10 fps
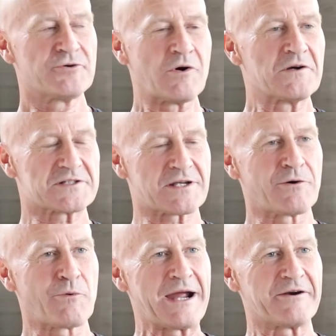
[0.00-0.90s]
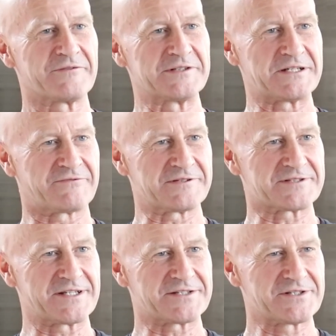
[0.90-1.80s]
you weren't so aware of the
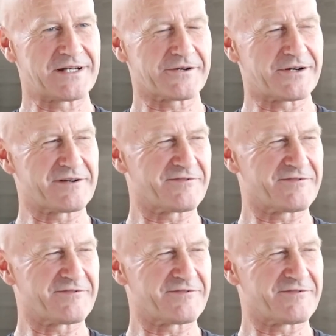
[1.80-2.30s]
differences. You know, kind